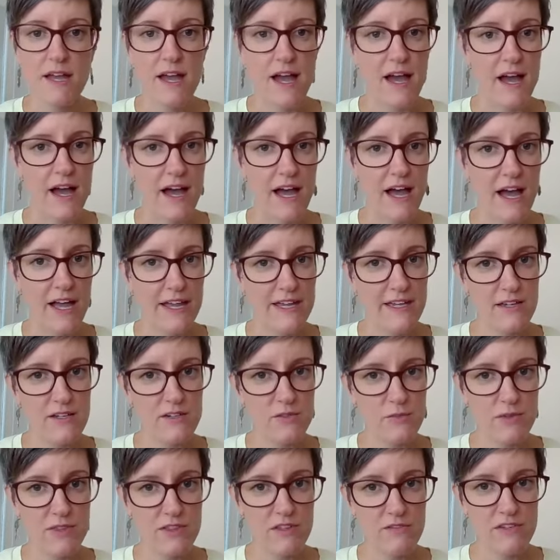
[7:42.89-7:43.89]
our iron
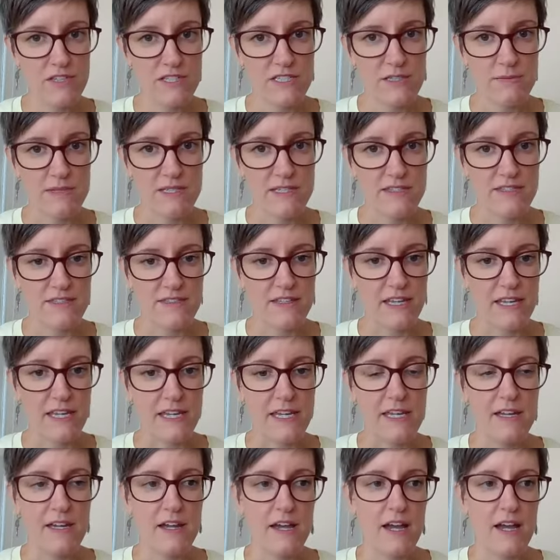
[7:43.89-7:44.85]
with the vitamin C.